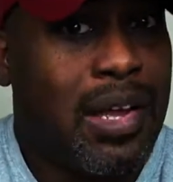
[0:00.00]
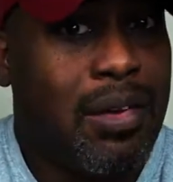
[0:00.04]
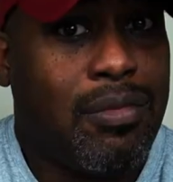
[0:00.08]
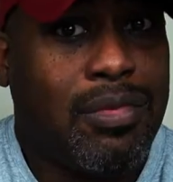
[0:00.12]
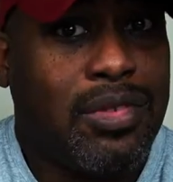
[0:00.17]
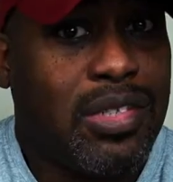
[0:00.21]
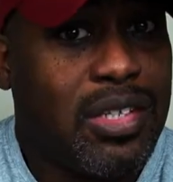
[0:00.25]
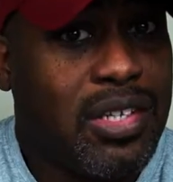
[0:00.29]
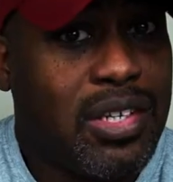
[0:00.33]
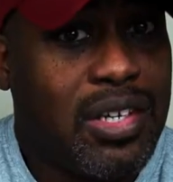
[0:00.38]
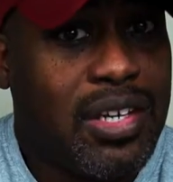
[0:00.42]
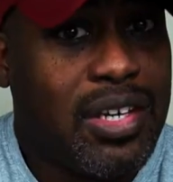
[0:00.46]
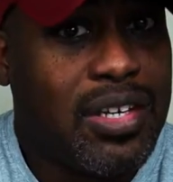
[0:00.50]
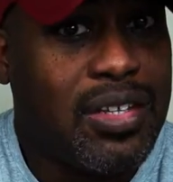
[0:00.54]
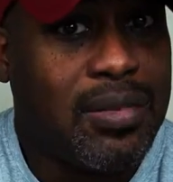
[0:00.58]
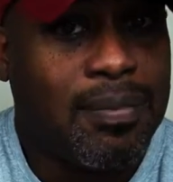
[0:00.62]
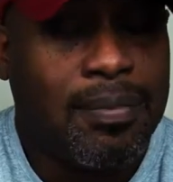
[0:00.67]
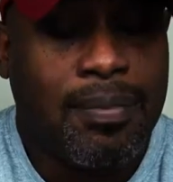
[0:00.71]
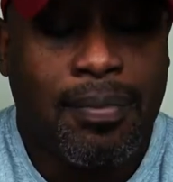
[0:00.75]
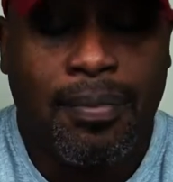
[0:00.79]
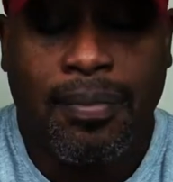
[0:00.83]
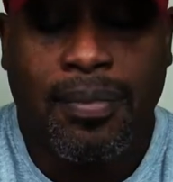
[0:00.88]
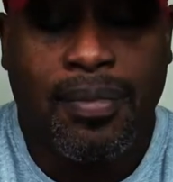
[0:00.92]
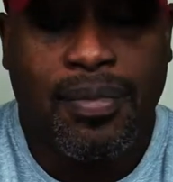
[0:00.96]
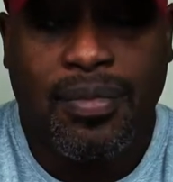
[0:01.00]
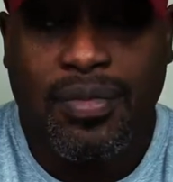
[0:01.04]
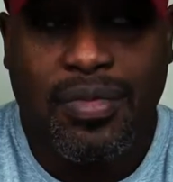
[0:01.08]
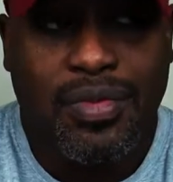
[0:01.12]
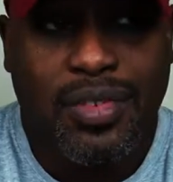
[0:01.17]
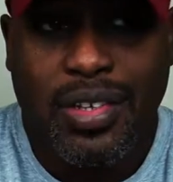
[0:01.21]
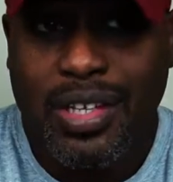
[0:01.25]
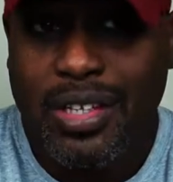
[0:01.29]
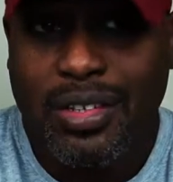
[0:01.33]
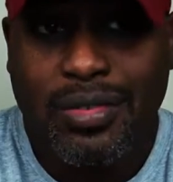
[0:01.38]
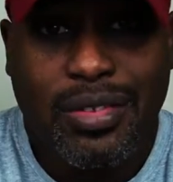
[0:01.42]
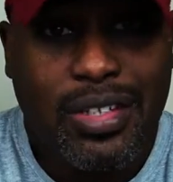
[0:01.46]
I was good.
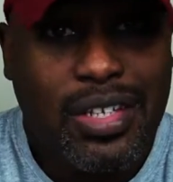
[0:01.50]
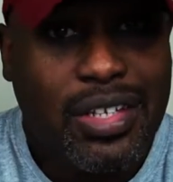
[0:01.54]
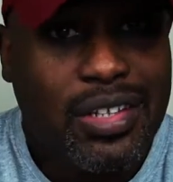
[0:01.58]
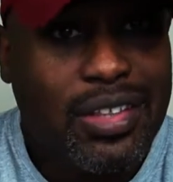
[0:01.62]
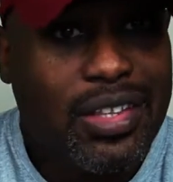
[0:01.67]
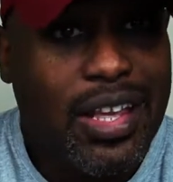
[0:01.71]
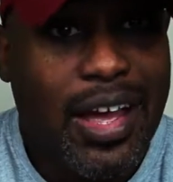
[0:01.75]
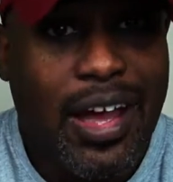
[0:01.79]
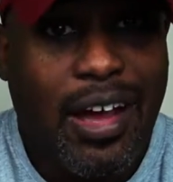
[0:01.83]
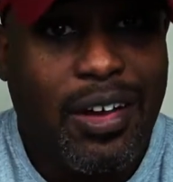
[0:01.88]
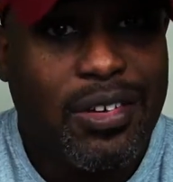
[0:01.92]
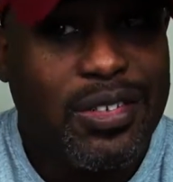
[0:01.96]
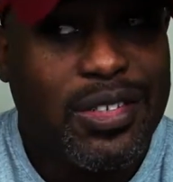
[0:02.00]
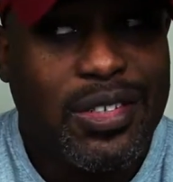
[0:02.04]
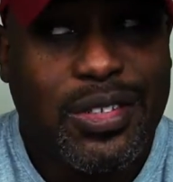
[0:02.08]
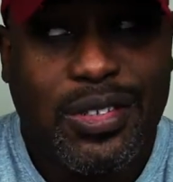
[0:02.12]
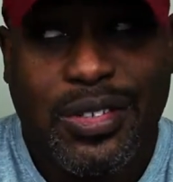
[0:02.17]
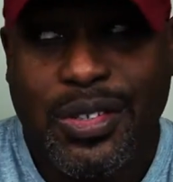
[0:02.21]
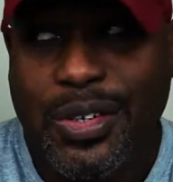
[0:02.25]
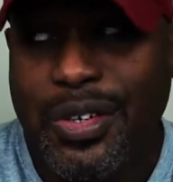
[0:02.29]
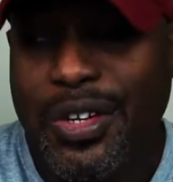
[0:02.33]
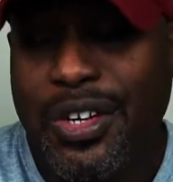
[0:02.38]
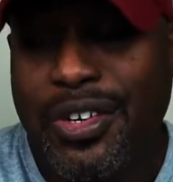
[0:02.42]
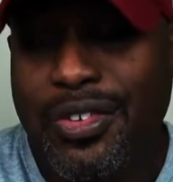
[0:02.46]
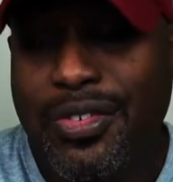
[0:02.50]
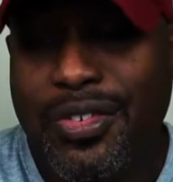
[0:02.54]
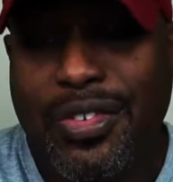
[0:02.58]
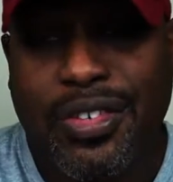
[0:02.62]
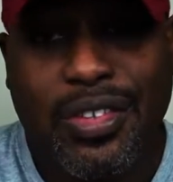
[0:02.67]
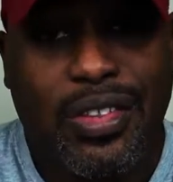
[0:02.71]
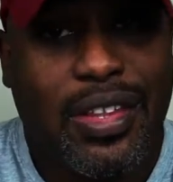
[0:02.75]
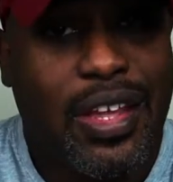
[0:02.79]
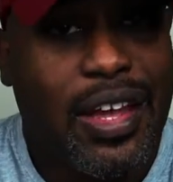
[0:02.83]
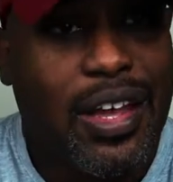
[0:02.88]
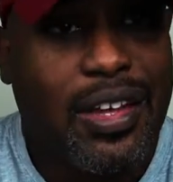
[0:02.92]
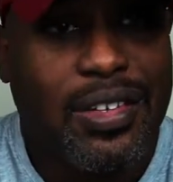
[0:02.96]
I don't need thousands or
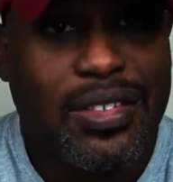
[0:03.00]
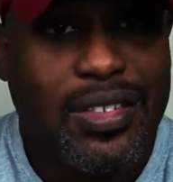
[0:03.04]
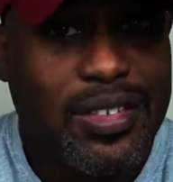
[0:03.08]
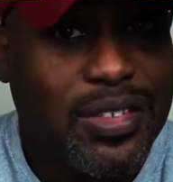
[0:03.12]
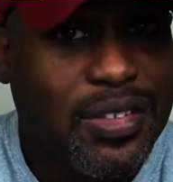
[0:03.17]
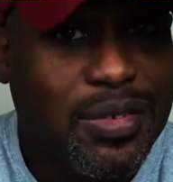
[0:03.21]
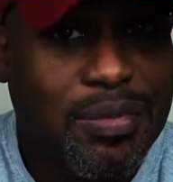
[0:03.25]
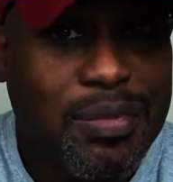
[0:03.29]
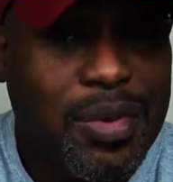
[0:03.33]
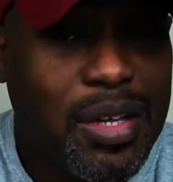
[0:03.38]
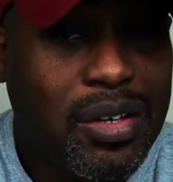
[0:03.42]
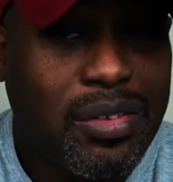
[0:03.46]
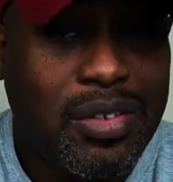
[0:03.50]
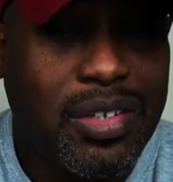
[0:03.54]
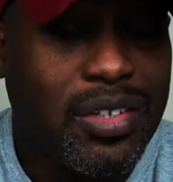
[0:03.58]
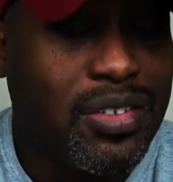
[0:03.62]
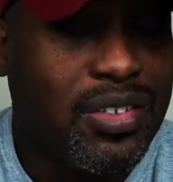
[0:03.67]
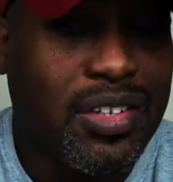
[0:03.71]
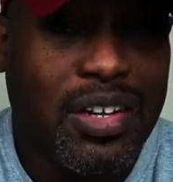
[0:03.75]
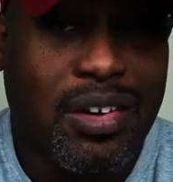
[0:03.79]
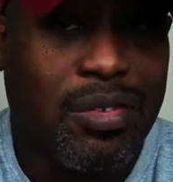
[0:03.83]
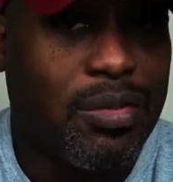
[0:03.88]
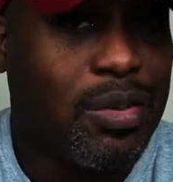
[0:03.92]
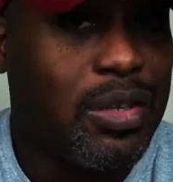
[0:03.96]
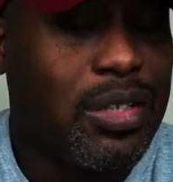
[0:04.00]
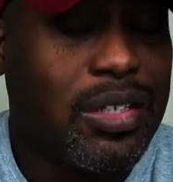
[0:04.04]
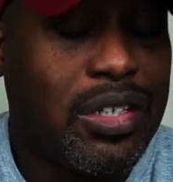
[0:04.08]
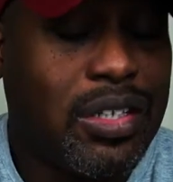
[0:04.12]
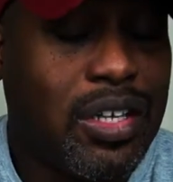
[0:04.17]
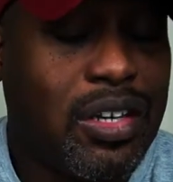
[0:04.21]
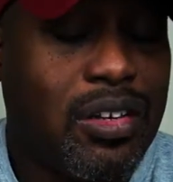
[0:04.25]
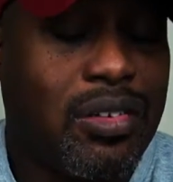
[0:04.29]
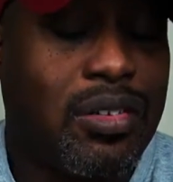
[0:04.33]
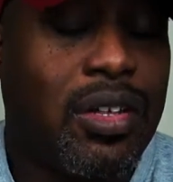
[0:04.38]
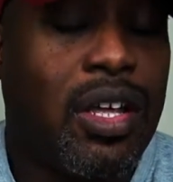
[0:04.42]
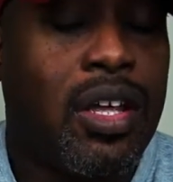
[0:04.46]
hundreds of thousands or millions. I really
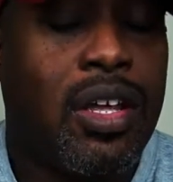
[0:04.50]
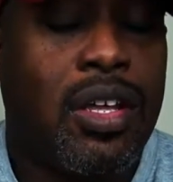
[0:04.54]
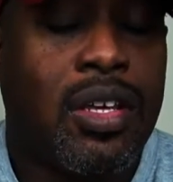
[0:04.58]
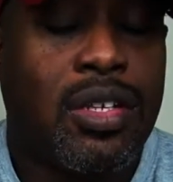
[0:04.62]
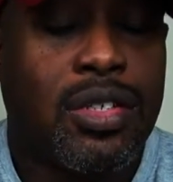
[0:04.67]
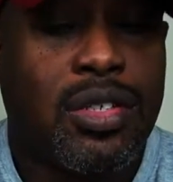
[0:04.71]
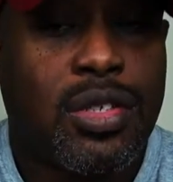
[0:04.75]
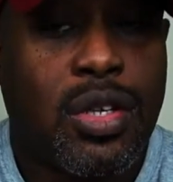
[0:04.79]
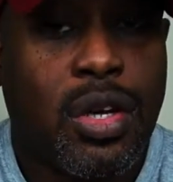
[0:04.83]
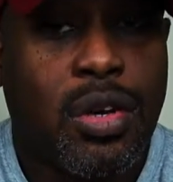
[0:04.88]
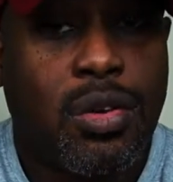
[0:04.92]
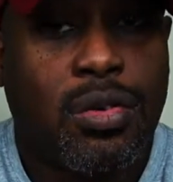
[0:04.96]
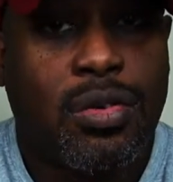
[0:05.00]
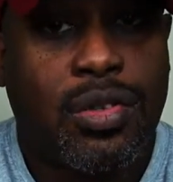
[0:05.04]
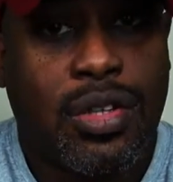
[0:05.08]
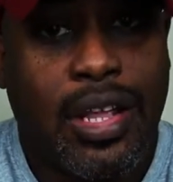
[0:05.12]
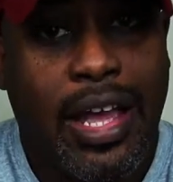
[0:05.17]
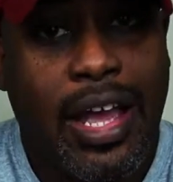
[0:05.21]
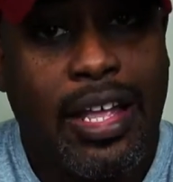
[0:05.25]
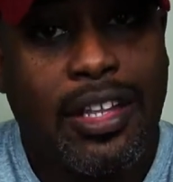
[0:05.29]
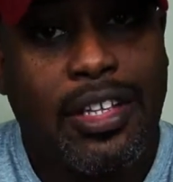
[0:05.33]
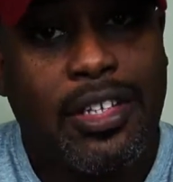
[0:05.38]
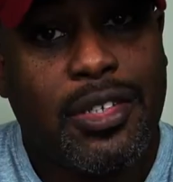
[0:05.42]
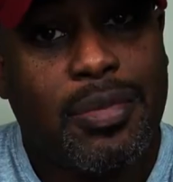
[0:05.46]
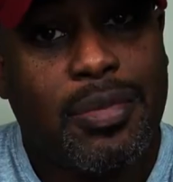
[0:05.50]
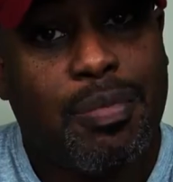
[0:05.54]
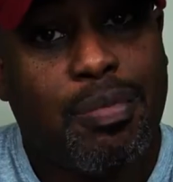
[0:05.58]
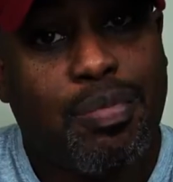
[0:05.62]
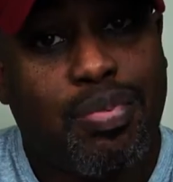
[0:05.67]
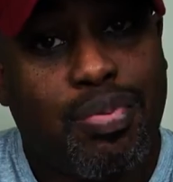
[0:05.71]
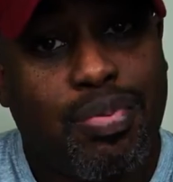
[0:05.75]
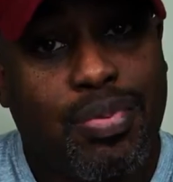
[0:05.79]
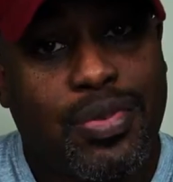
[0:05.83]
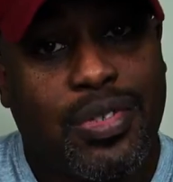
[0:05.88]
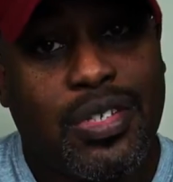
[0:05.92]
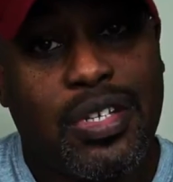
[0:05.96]
don't. So that is
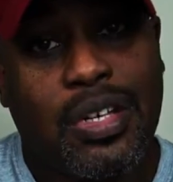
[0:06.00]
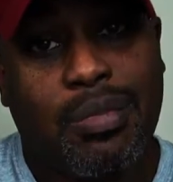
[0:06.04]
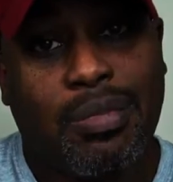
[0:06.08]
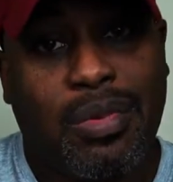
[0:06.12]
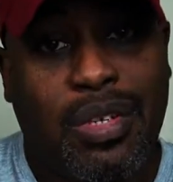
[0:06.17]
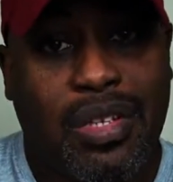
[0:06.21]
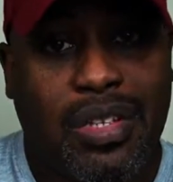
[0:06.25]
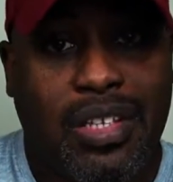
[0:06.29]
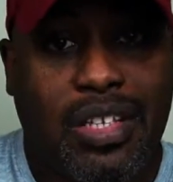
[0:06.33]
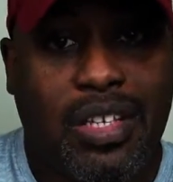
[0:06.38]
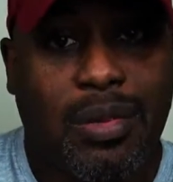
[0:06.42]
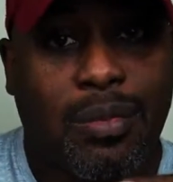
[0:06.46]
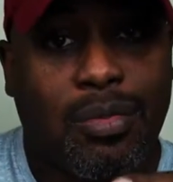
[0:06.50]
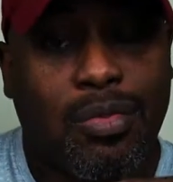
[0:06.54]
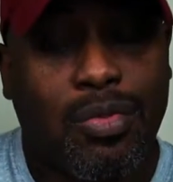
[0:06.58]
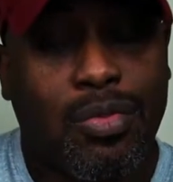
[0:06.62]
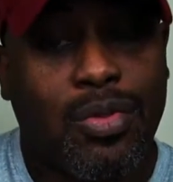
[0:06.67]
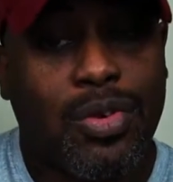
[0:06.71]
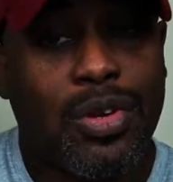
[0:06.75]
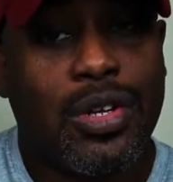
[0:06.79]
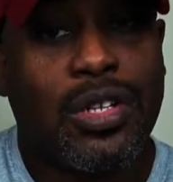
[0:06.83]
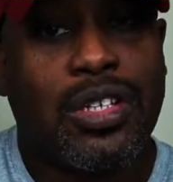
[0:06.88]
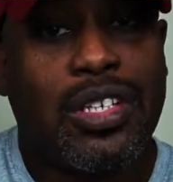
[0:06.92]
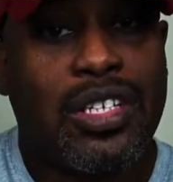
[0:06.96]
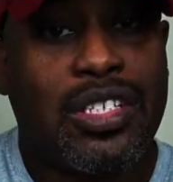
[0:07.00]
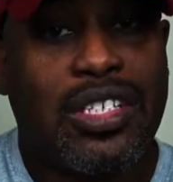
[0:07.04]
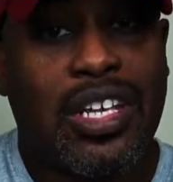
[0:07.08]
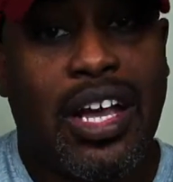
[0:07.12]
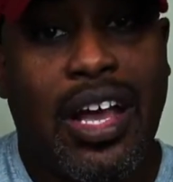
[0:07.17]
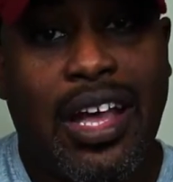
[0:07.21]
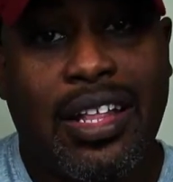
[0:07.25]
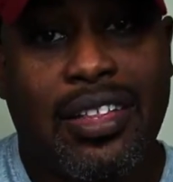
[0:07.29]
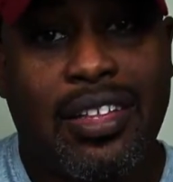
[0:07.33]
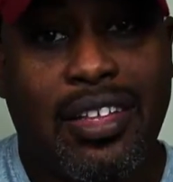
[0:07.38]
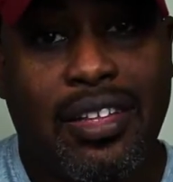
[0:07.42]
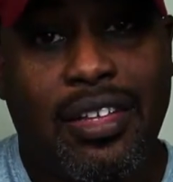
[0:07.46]
something that I'm really
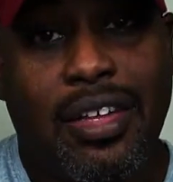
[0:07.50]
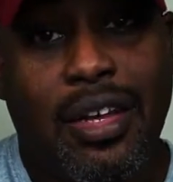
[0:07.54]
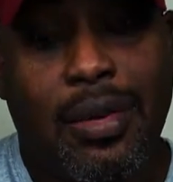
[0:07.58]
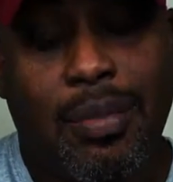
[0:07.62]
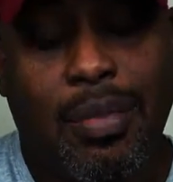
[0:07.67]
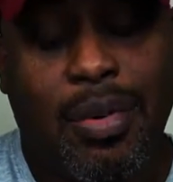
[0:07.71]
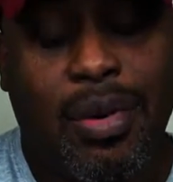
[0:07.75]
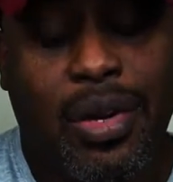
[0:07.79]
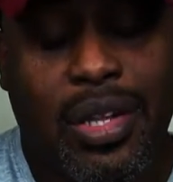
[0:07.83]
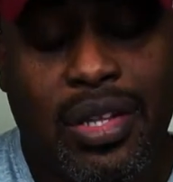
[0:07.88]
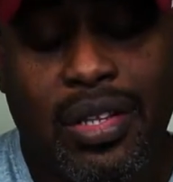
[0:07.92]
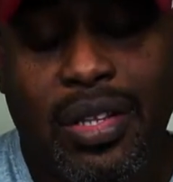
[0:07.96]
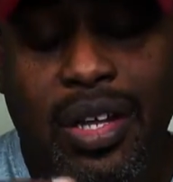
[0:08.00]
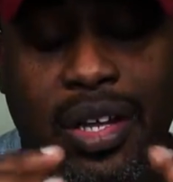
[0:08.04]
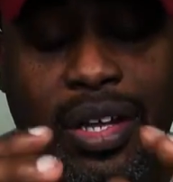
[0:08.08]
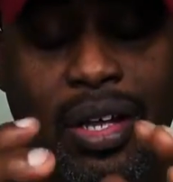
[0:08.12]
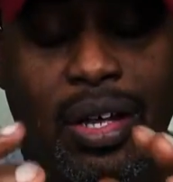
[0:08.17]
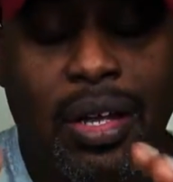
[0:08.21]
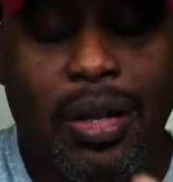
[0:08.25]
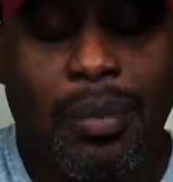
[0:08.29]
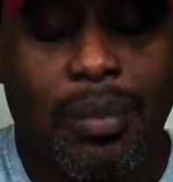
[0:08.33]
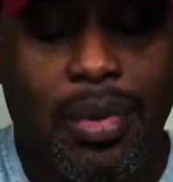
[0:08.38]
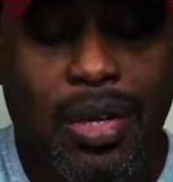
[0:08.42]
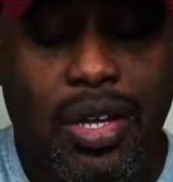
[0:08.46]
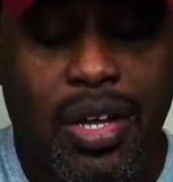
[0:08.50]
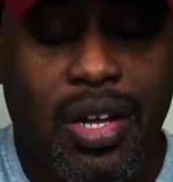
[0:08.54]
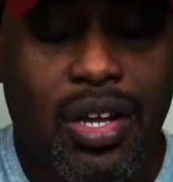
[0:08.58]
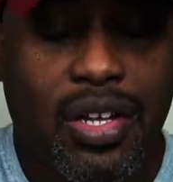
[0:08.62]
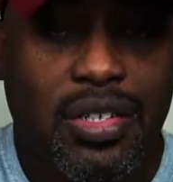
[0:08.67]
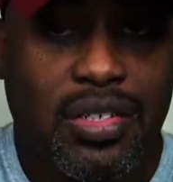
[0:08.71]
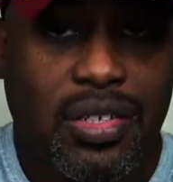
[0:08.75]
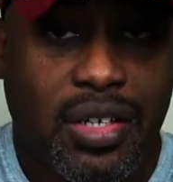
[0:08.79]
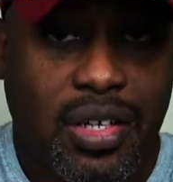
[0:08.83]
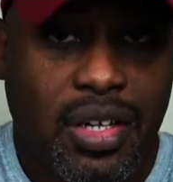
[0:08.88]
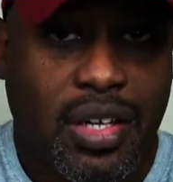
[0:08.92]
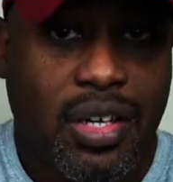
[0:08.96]
tightening up on
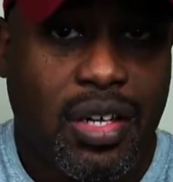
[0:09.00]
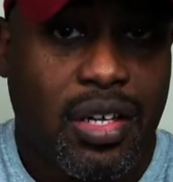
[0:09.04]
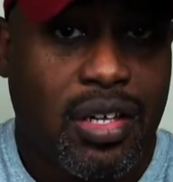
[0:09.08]
because